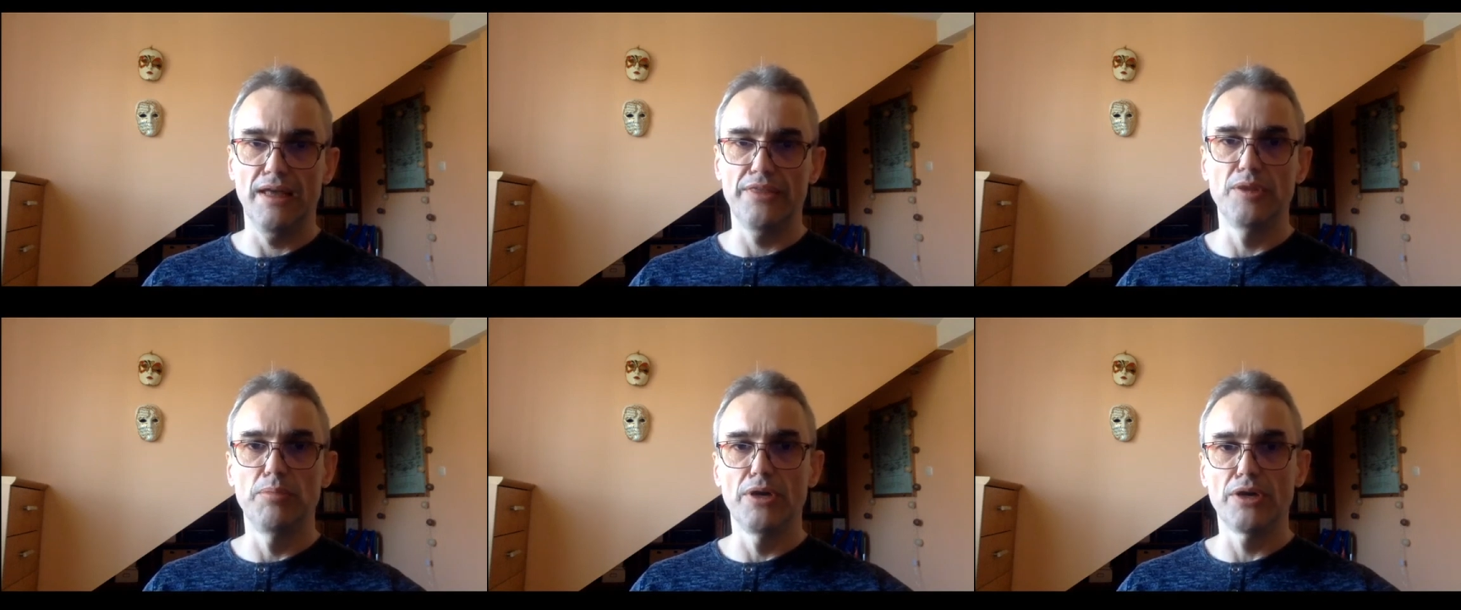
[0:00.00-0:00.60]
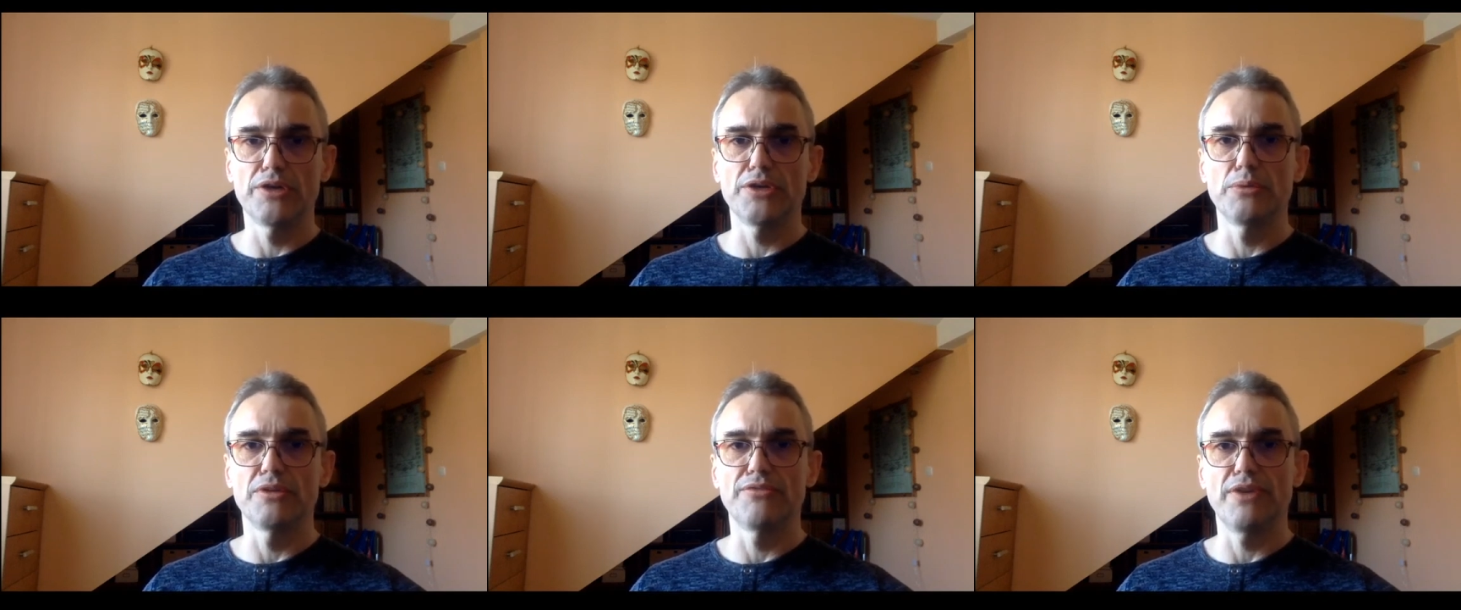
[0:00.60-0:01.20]
At the blog you
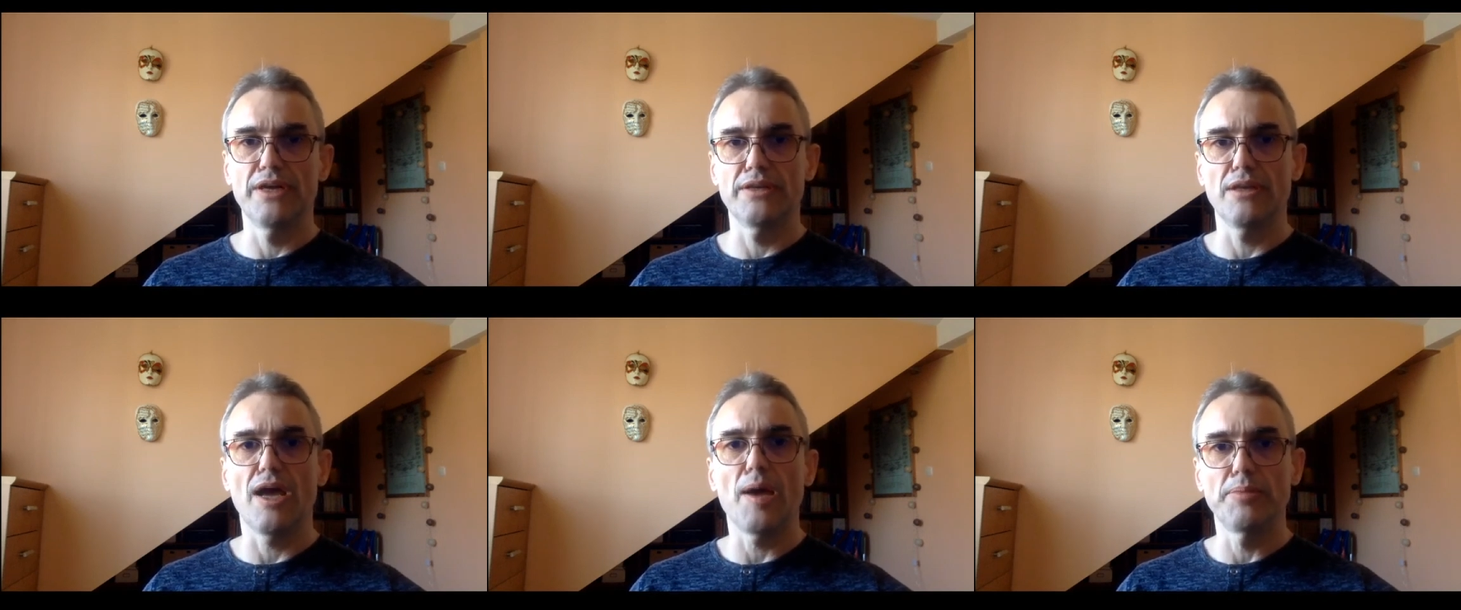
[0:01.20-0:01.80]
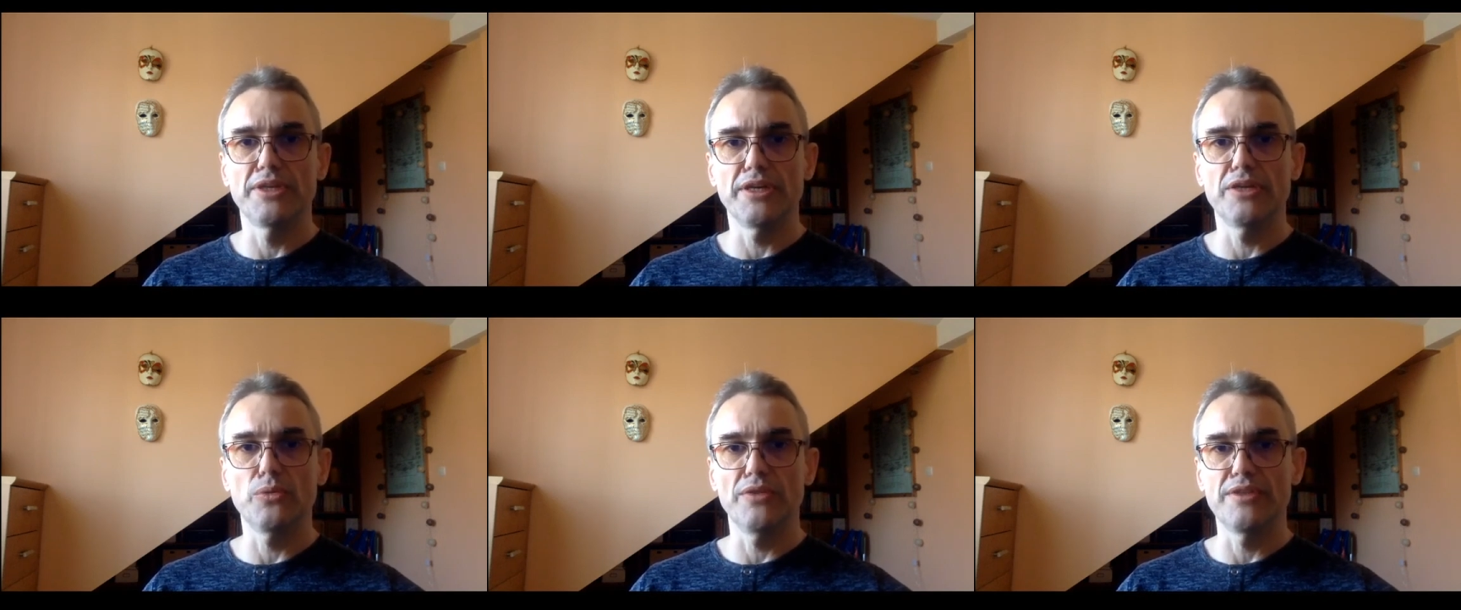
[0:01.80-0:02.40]
will find an
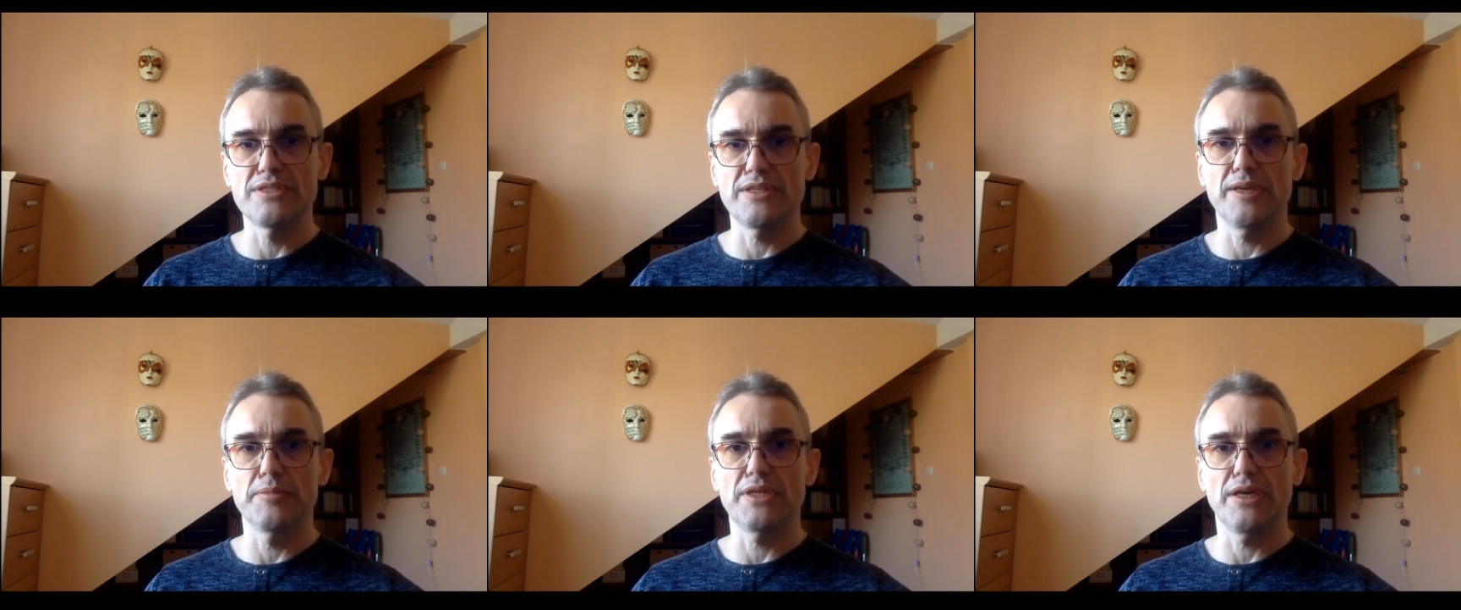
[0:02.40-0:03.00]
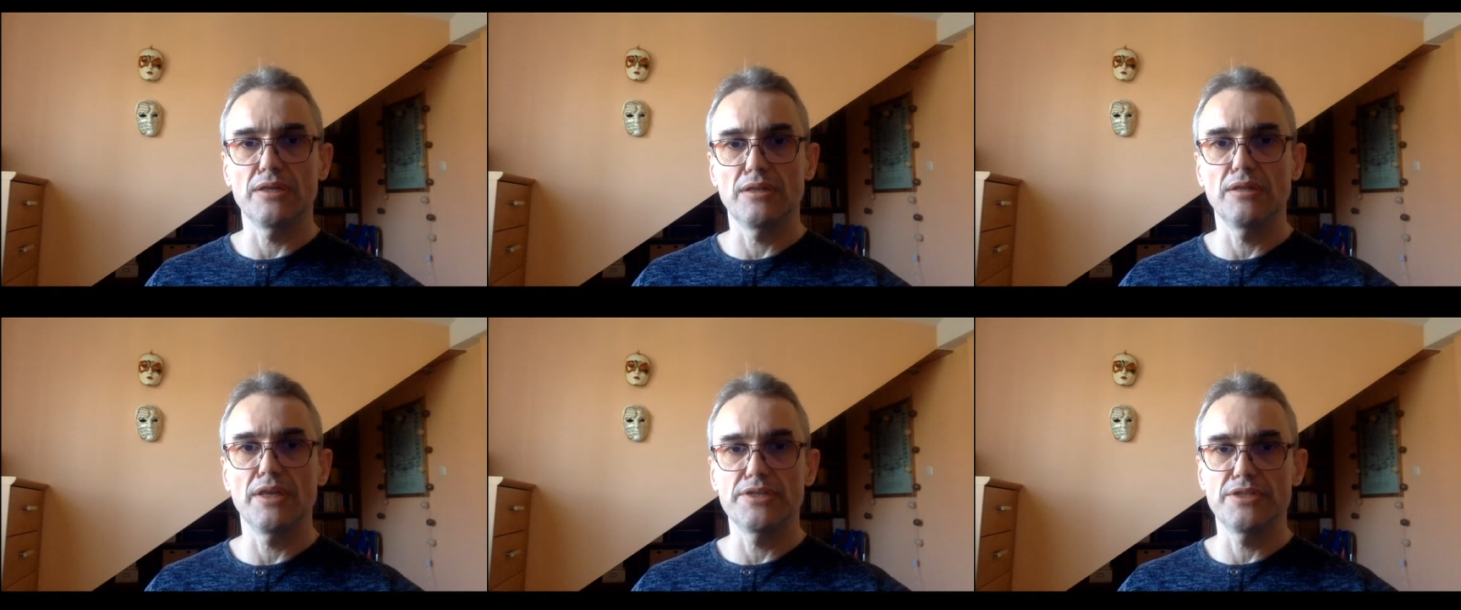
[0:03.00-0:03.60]
update with the same
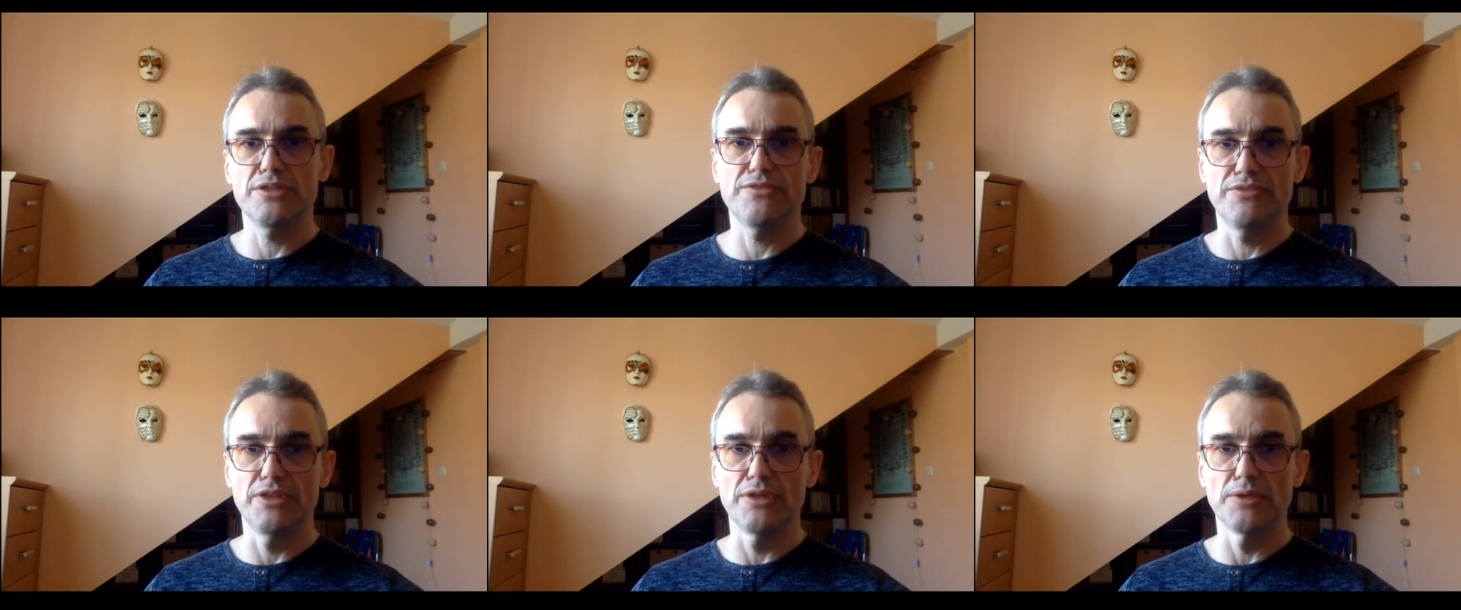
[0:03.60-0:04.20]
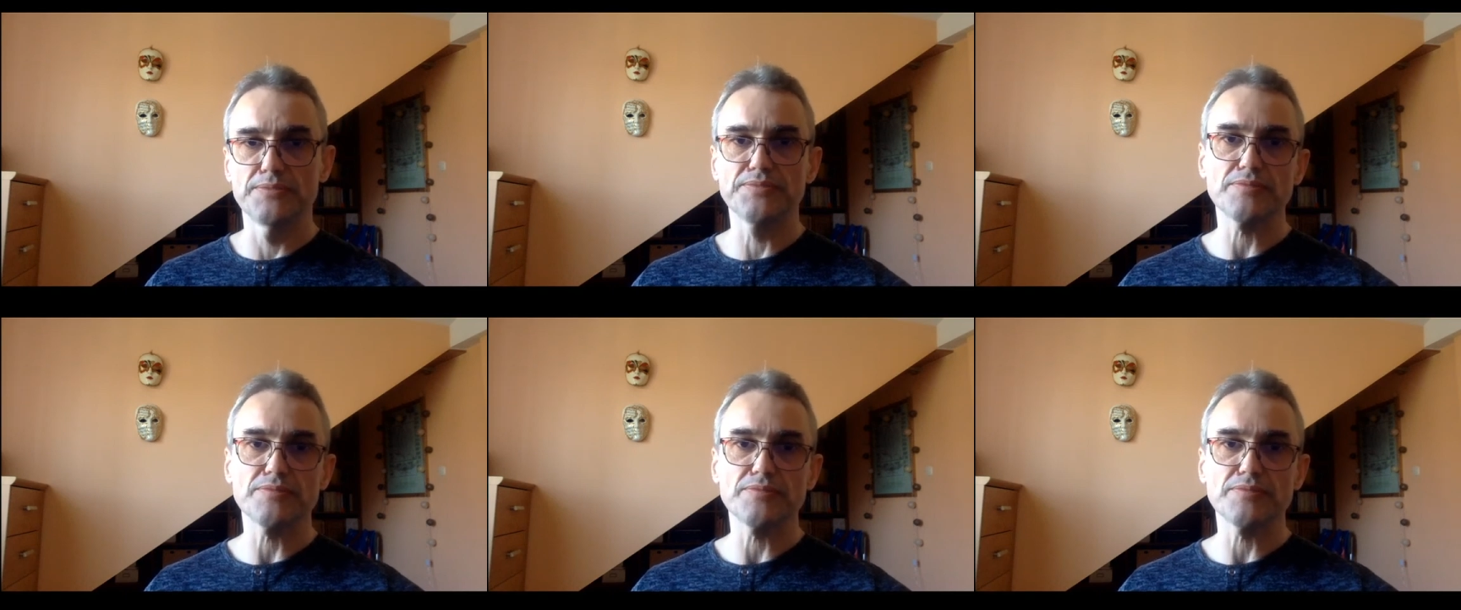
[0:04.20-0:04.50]
title as this video,